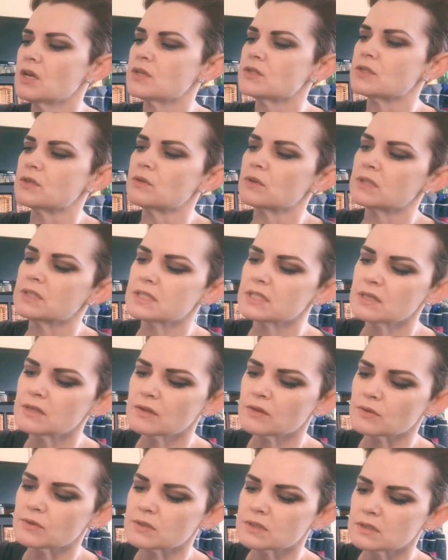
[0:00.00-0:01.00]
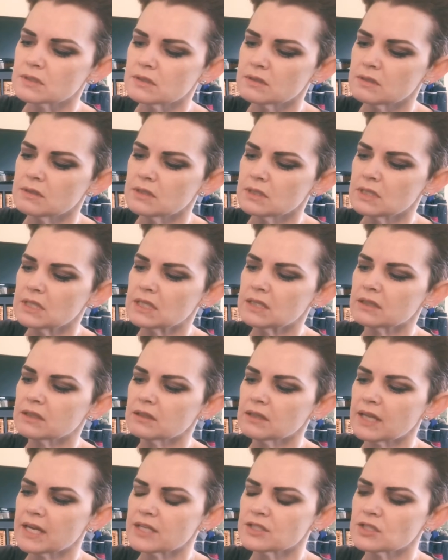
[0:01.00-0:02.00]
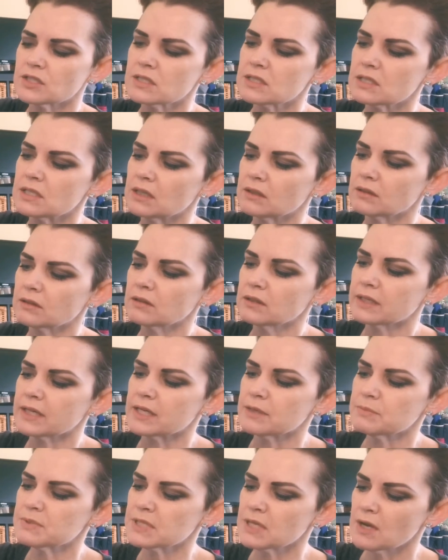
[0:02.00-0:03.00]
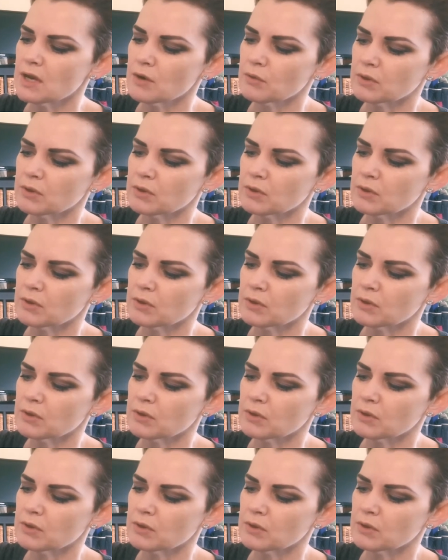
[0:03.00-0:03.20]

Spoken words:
So you can see those neat little edges, neat little lips.